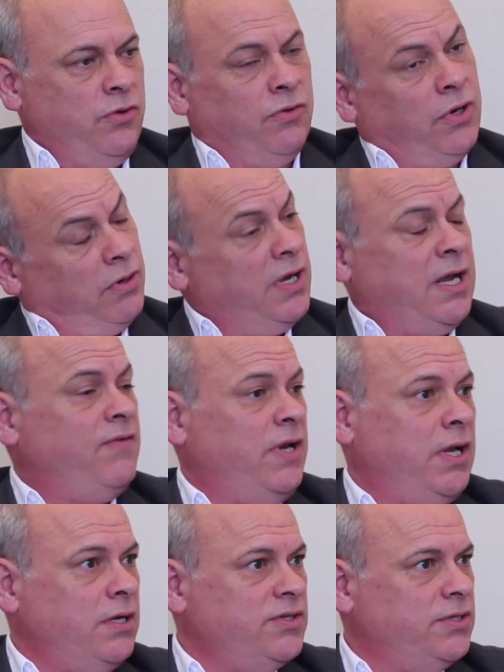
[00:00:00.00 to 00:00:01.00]
you're not going to have
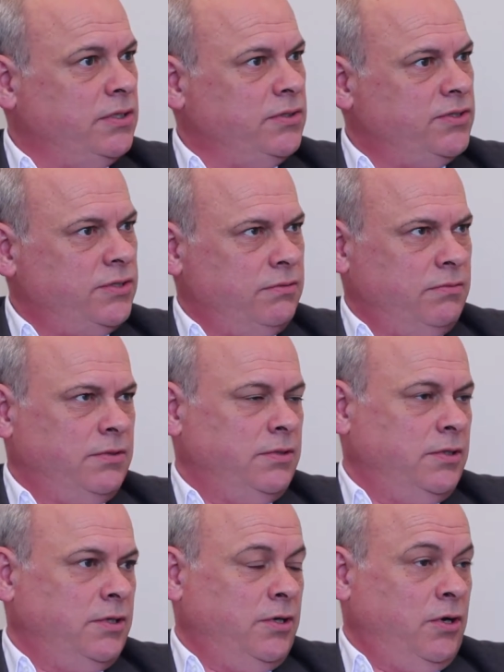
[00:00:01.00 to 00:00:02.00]
any accidents.
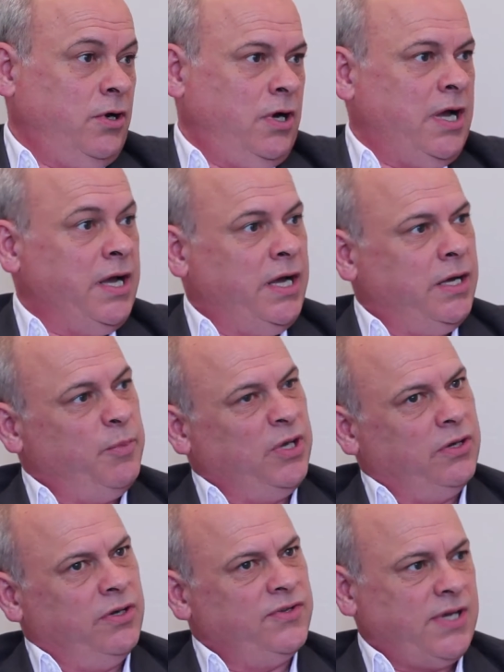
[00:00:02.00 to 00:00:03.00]

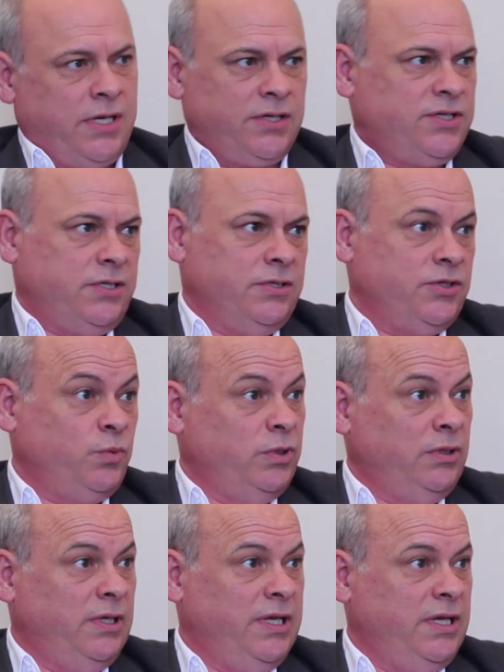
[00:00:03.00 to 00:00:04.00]
Because accidents
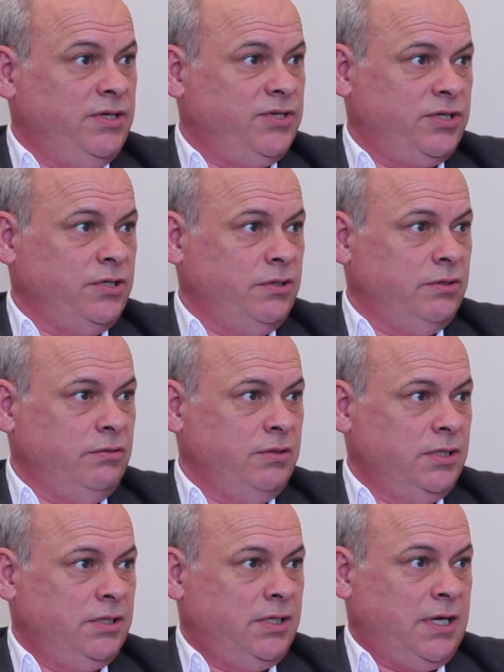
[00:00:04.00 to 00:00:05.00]
will lead to
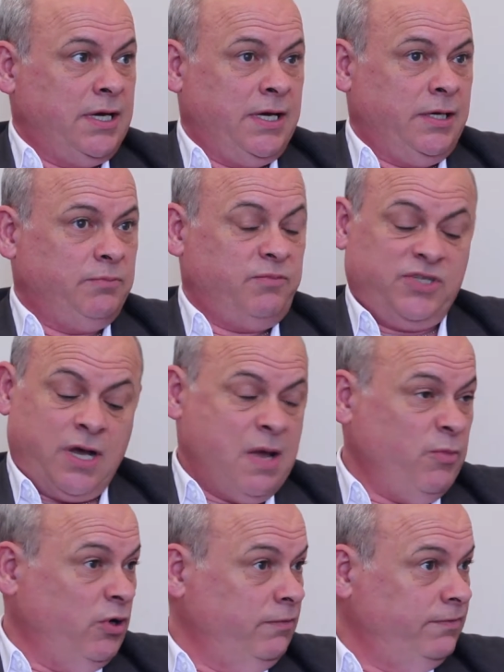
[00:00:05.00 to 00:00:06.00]

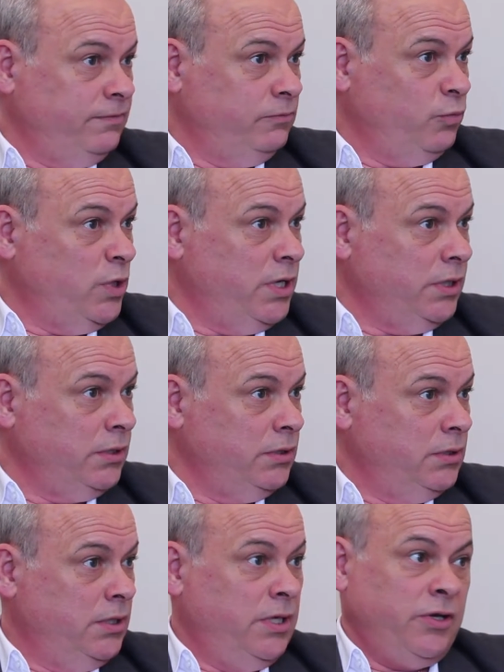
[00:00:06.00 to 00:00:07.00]
time off work.
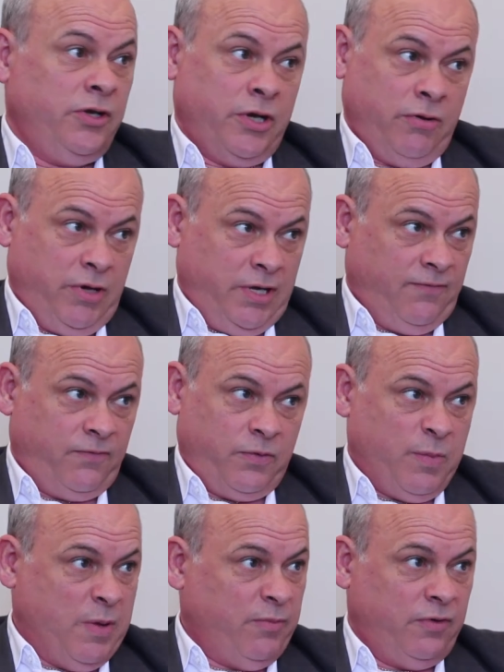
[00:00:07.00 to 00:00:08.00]
If
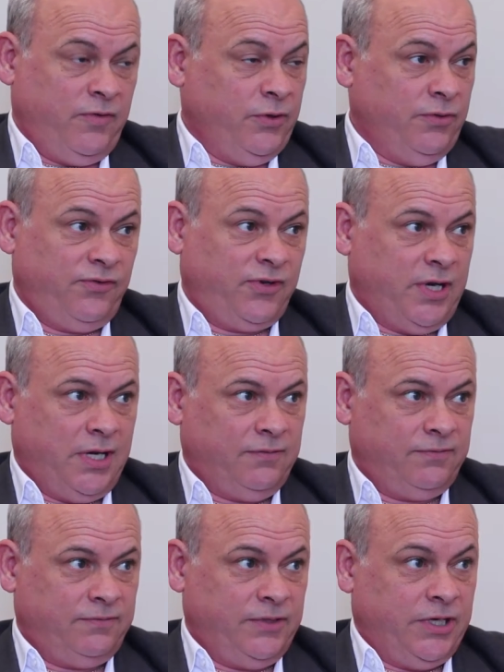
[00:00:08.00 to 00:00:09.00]
a member of your
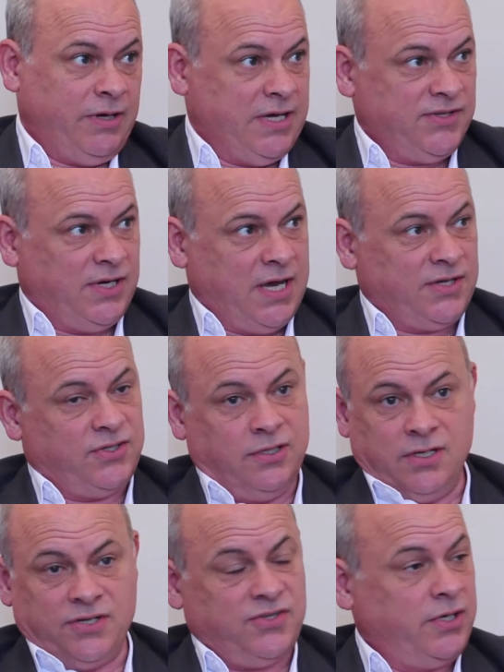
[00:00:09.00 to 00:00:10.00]
staff, has an
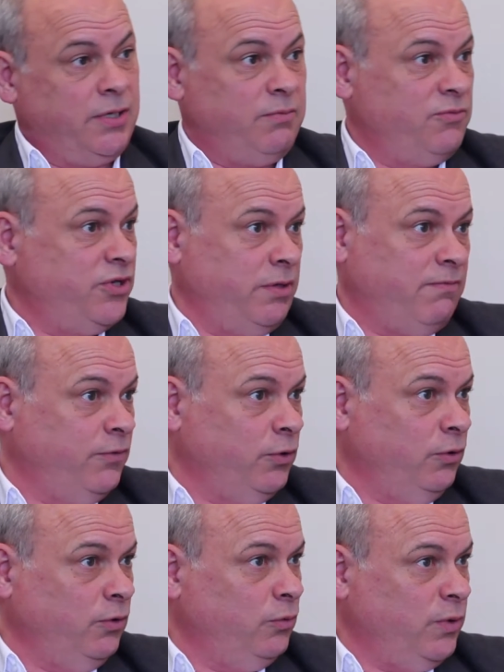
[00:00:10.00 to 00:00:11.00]
accident, a slip, trip,
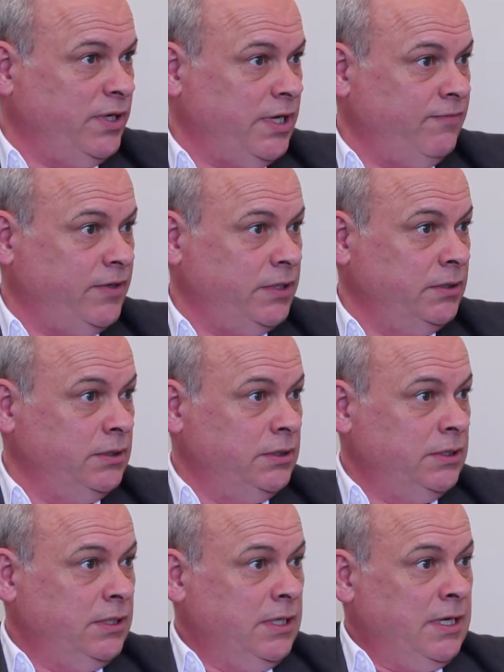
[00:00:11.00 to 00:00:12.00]
fall or whatever,
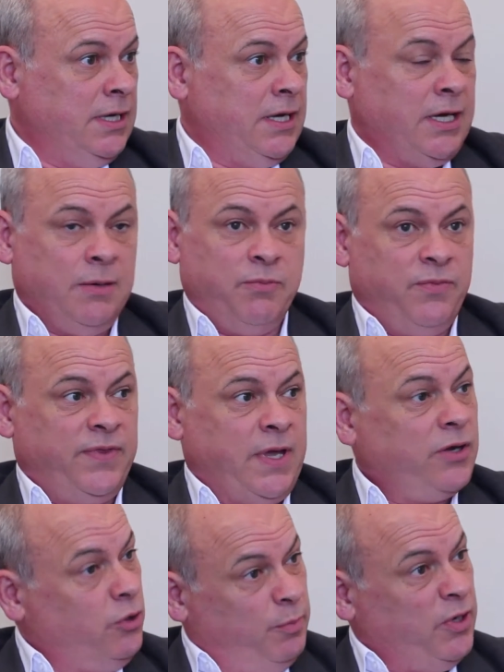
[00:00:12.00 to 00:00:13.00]

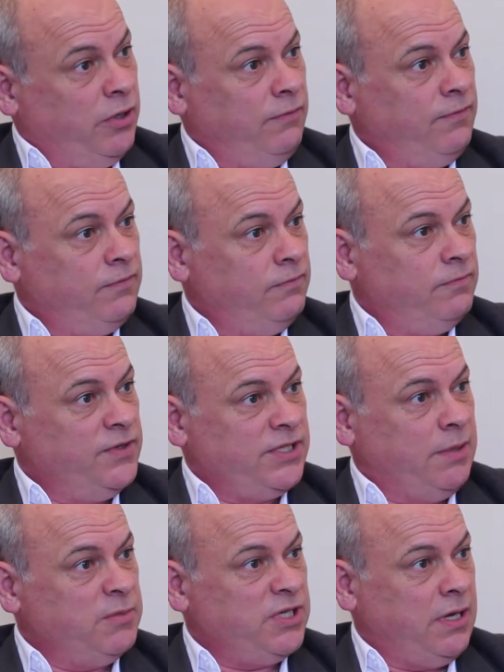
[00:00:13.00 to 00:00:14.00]
They could be off for some